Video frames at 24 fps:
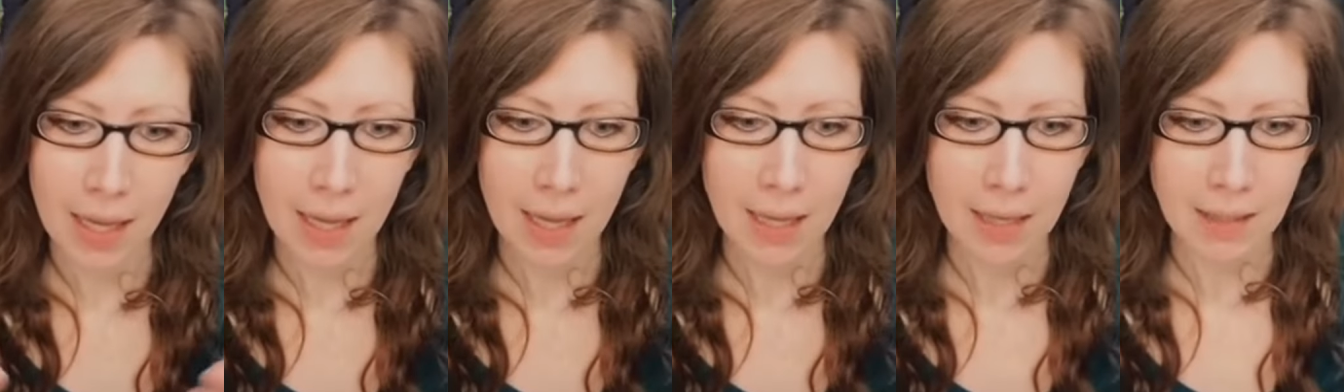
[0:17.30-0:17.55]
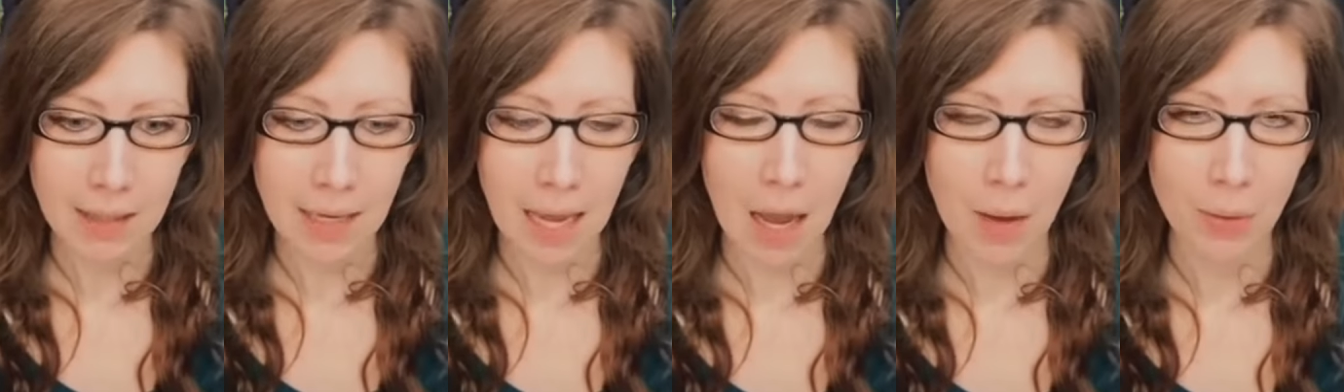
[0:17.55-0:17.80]

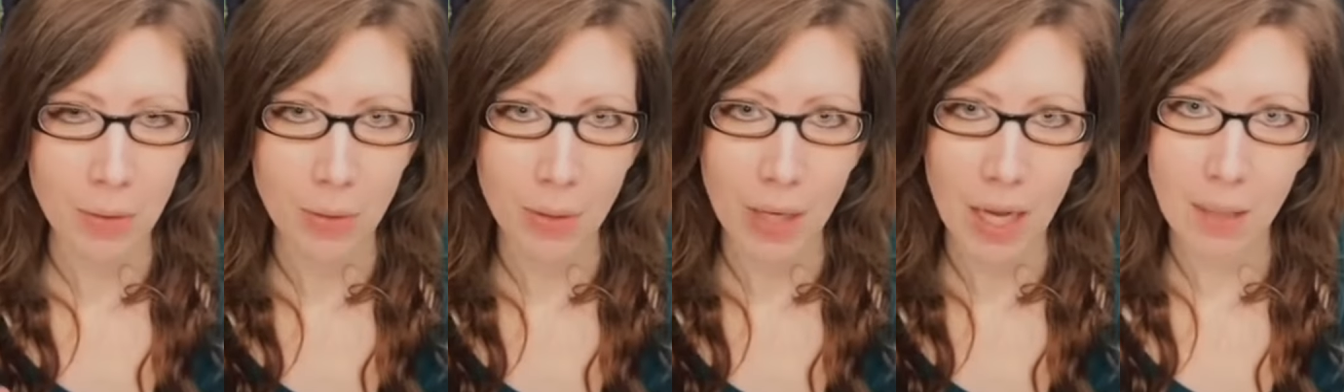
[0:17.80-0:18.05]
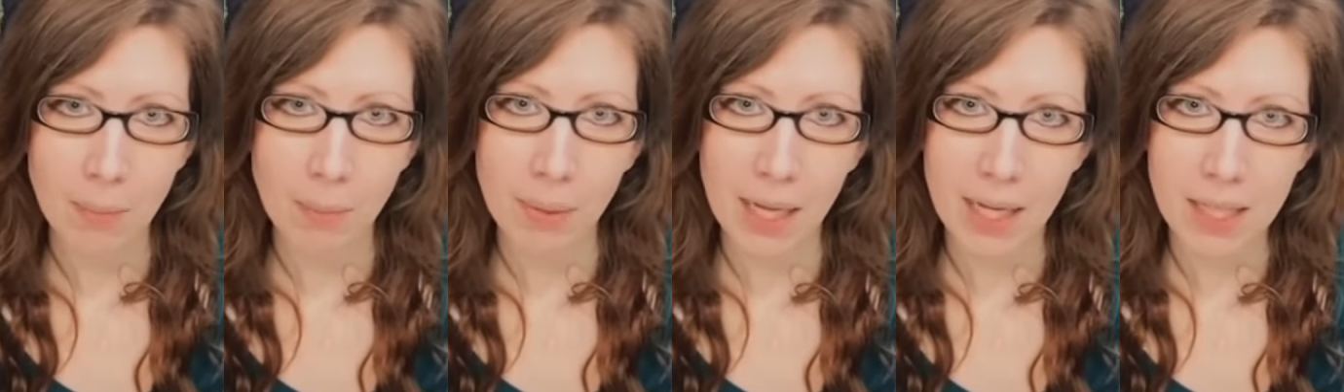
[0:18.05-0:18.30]
Now, you
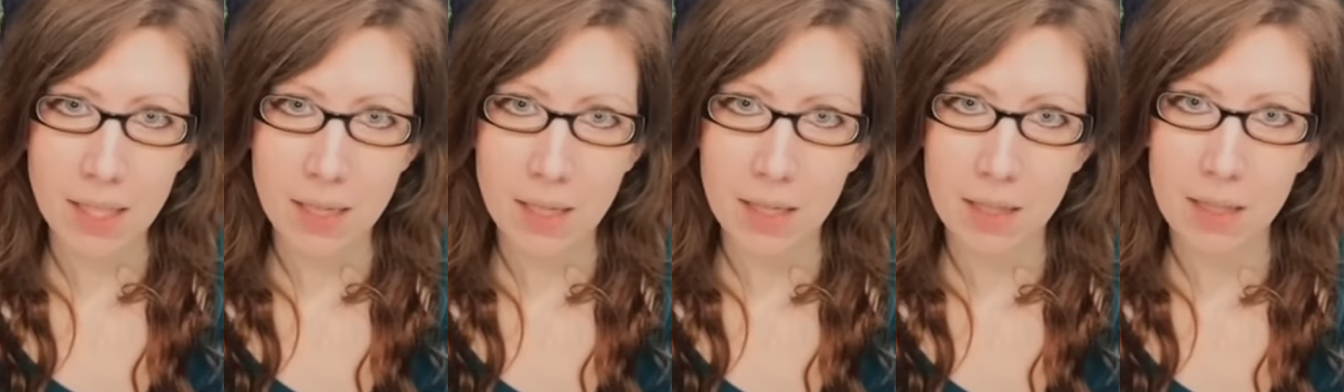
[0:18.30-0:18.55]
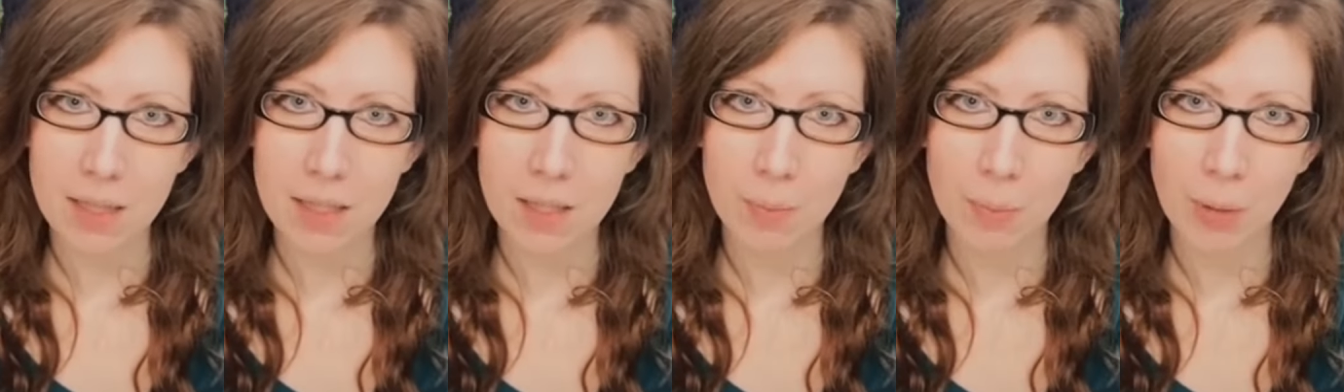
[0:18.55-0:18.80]
can plant it in
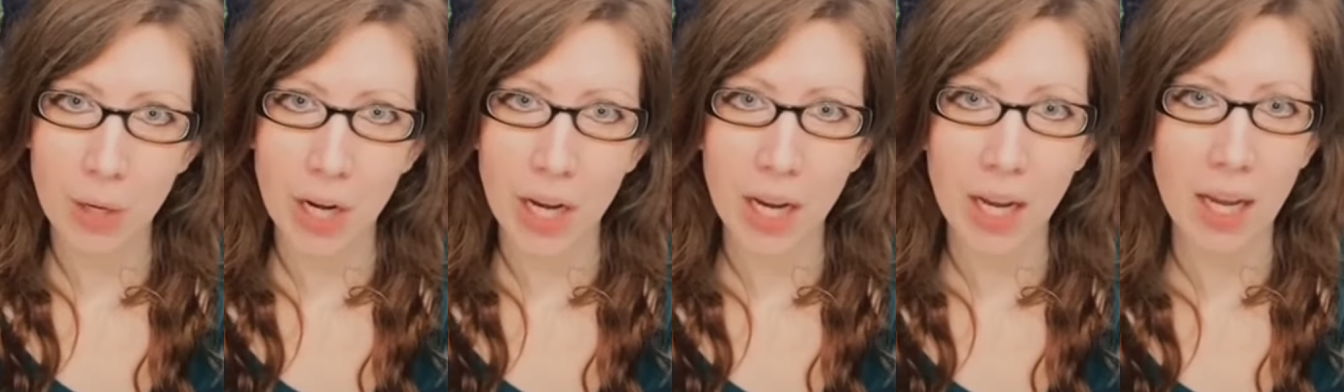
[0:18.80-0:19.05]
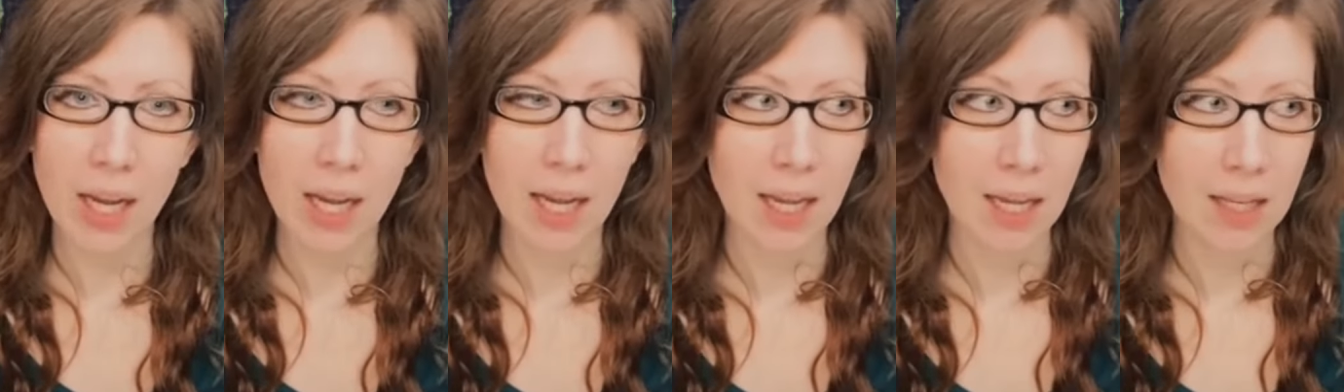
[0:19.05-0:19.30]
the
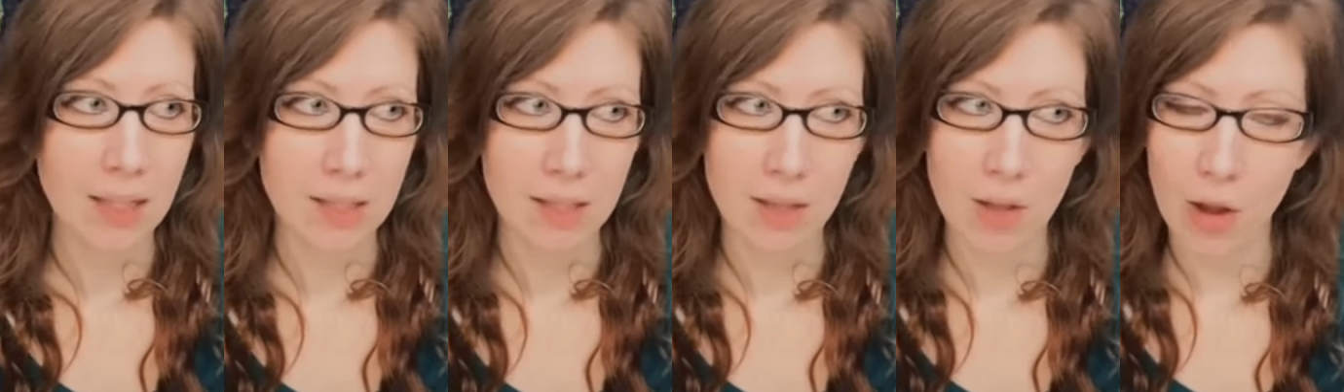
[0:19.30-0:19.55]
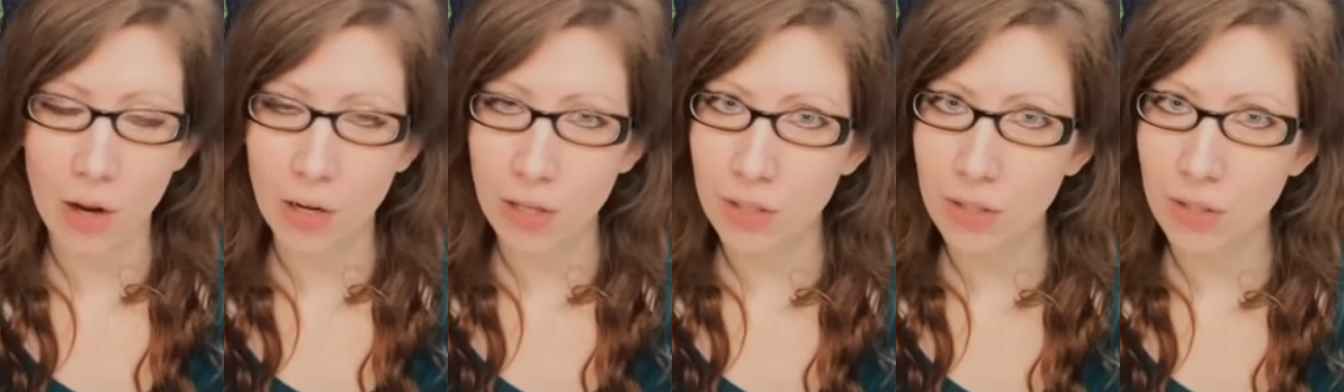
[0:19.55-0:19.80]
spring as
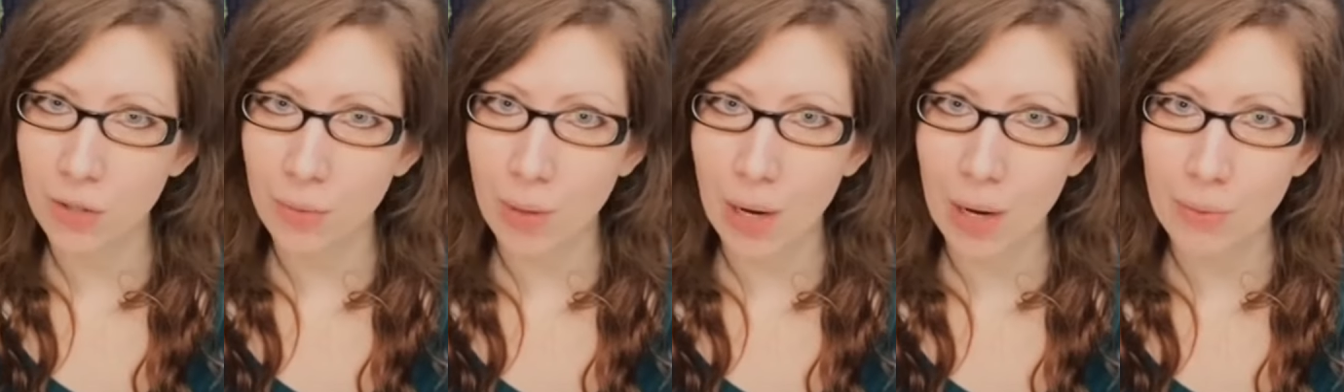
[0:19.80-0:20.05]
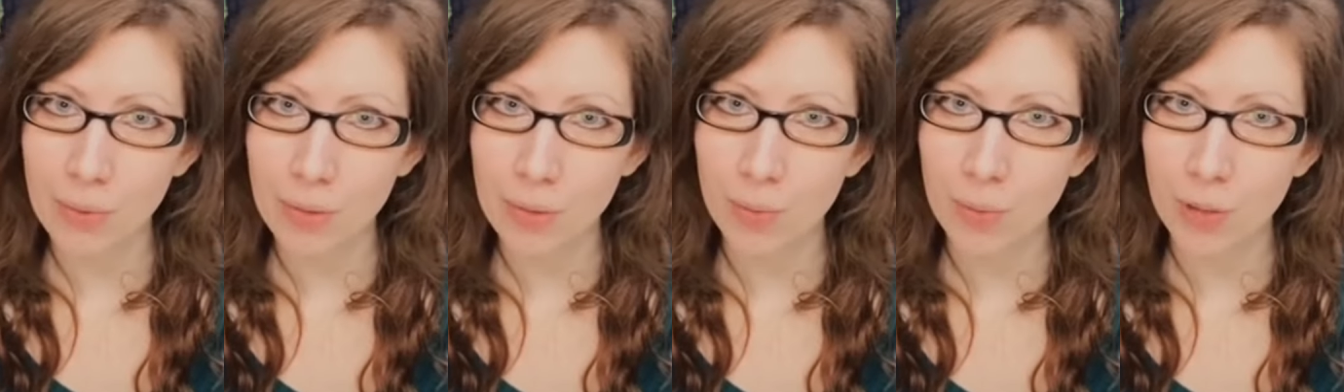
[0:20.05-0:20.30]
long as the
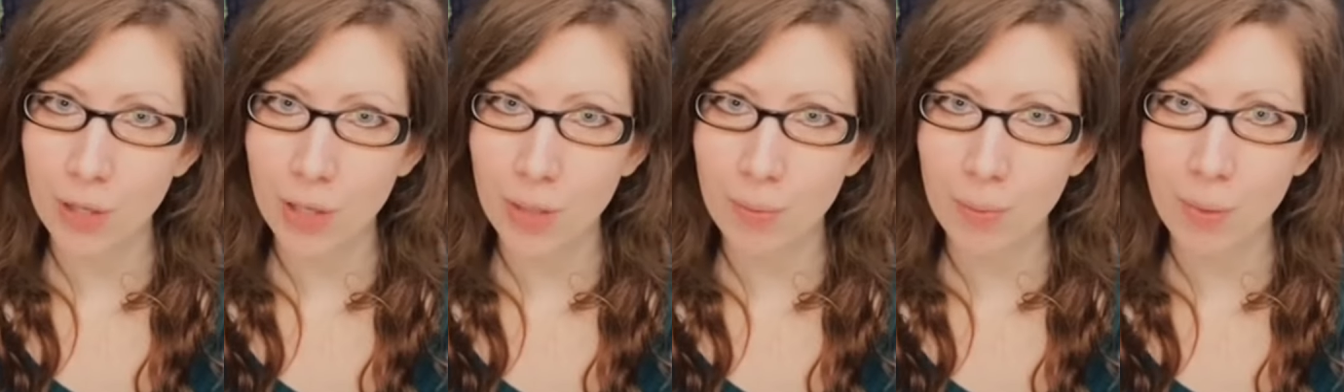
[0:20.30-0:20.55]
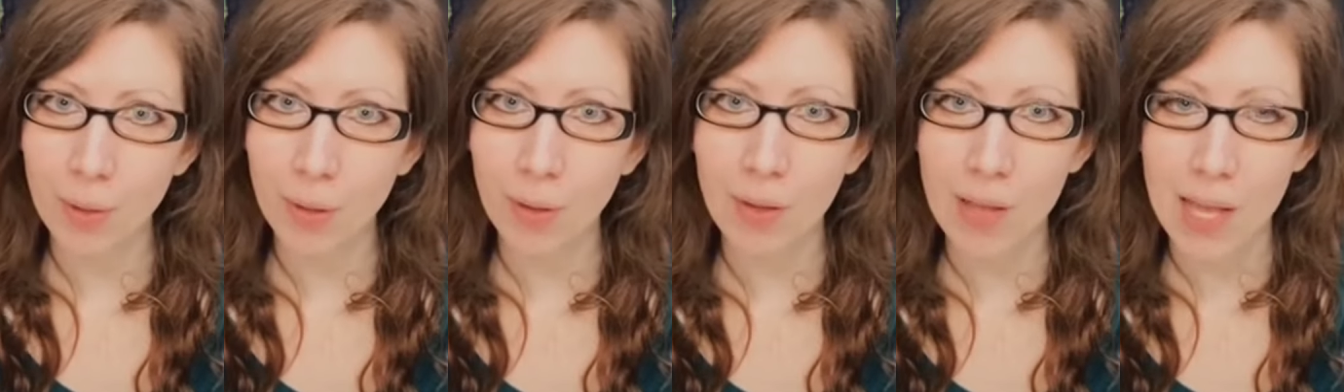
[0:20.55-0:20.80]
ground is
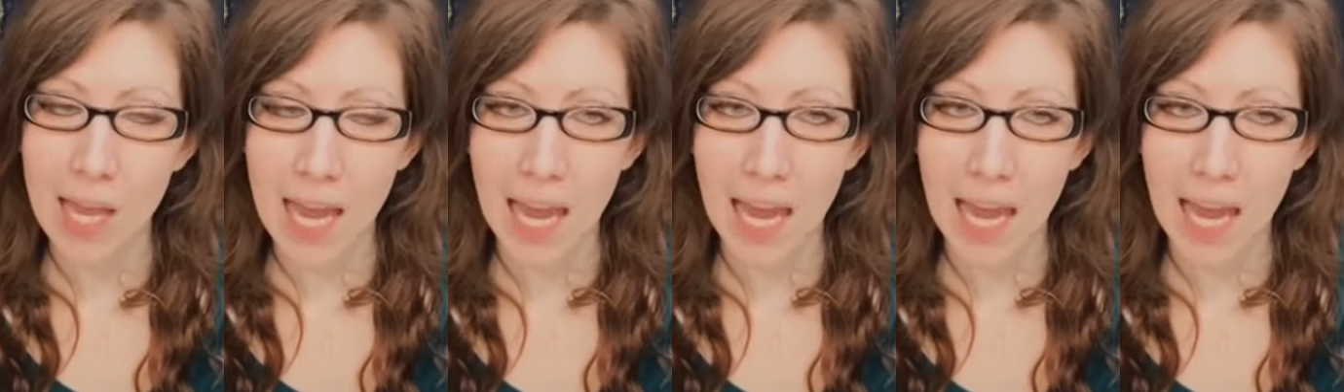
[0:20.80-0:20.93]
workable,